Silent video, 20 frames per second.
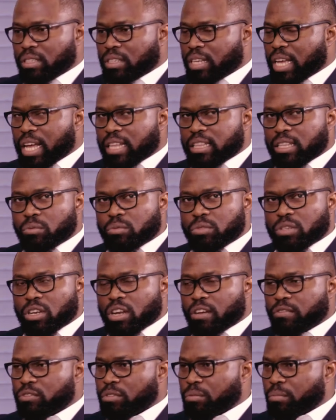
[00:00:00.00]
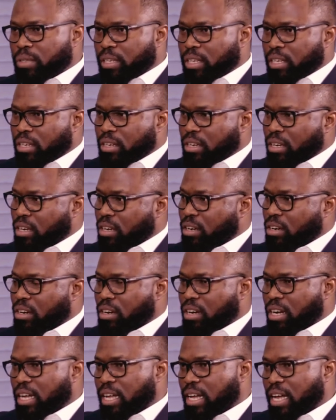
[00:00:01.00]
yeah, they would love to be
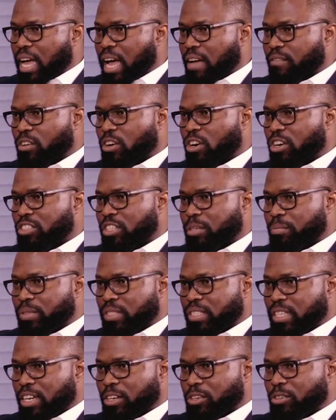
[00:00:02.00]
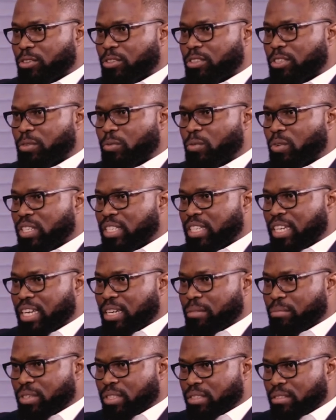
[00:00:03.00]
uh, have a hundred percent growth in one
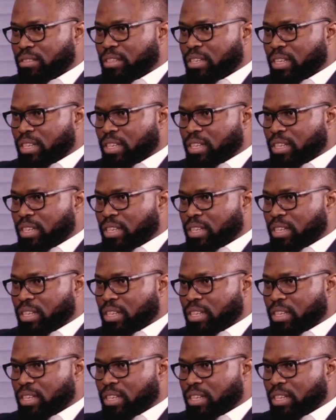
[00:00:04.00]
year, but